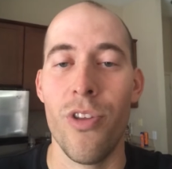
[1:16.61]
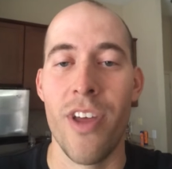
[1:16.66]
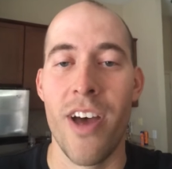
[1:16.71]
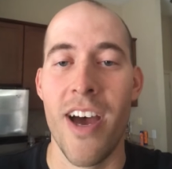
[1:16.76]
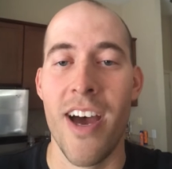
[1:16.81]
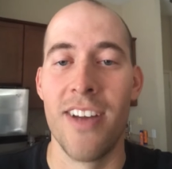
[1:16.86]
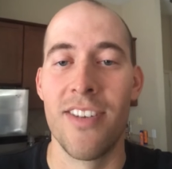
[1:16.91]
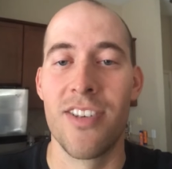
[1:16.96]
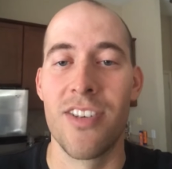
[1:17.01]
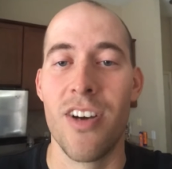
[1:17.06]

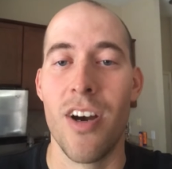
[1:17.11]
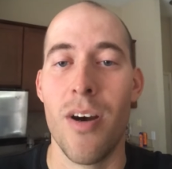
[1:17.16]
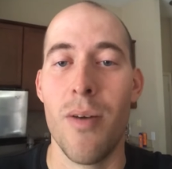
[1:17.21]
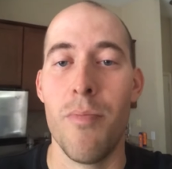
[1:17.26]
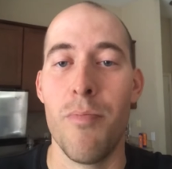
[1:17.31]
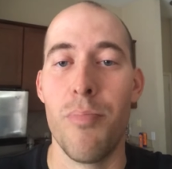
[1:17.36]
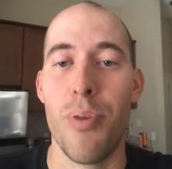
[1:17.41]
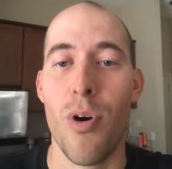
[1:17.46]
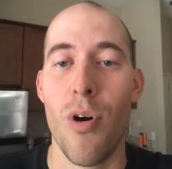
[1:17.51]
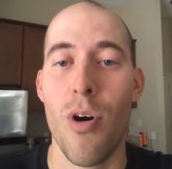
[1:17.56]
that's
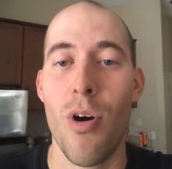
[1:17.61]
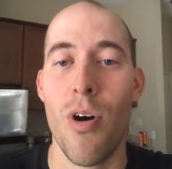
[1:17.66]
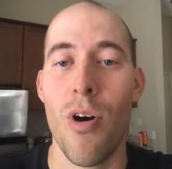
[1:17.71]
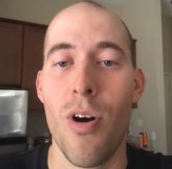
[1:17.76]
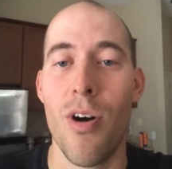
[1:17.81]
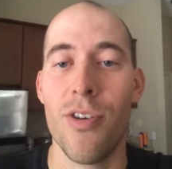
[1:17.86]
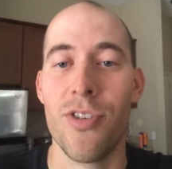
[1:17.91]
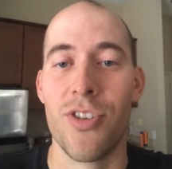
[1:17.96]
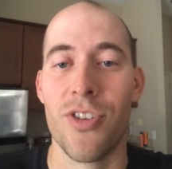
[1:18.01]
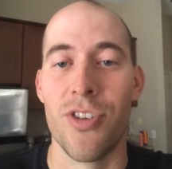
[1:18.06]

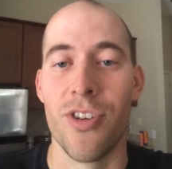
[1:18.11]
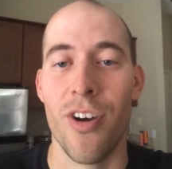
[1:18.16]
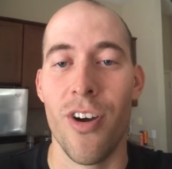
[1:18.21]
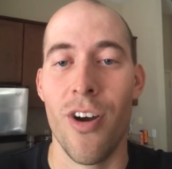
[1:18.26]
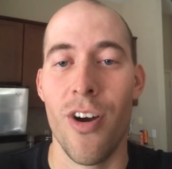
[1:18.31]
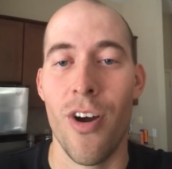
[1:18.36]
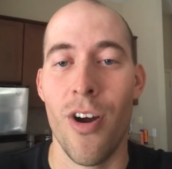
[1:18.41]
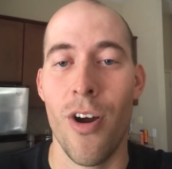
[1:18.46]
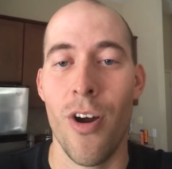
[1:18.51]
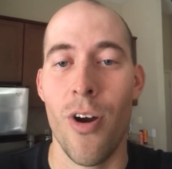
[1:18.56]

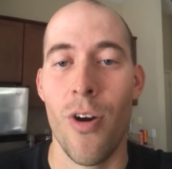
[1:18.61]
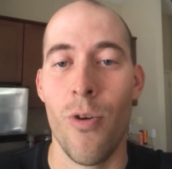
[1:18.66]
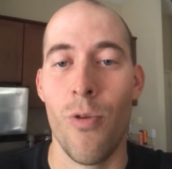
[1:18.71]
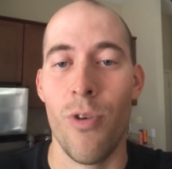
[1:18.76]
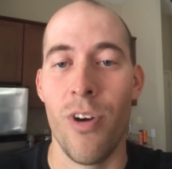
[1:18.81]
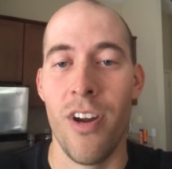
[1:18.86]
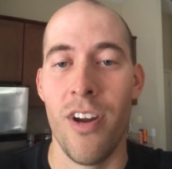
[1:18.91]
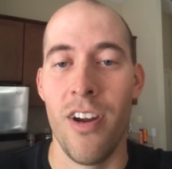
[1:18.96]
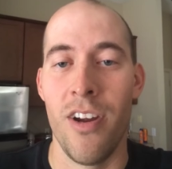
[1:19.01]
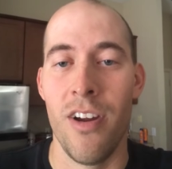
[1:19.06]

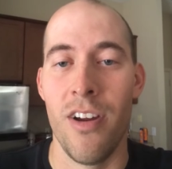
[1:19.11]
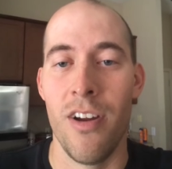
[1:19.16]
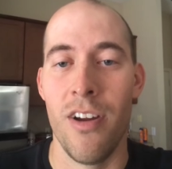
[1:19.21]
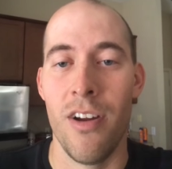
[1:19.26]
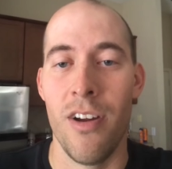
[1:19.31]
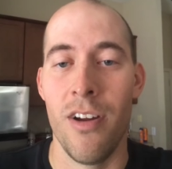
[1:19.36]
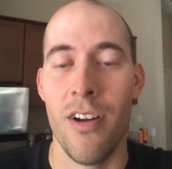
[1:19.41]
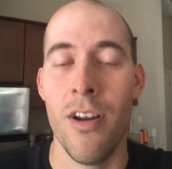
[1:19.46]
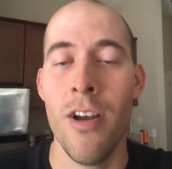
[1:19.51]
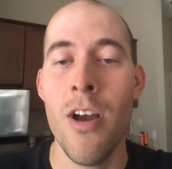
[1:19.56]

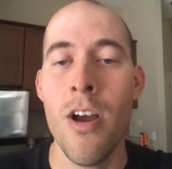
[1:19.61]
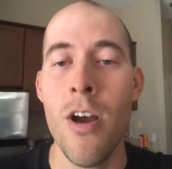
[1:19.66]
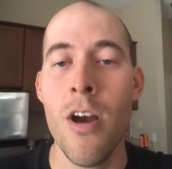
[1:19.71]
compulsory.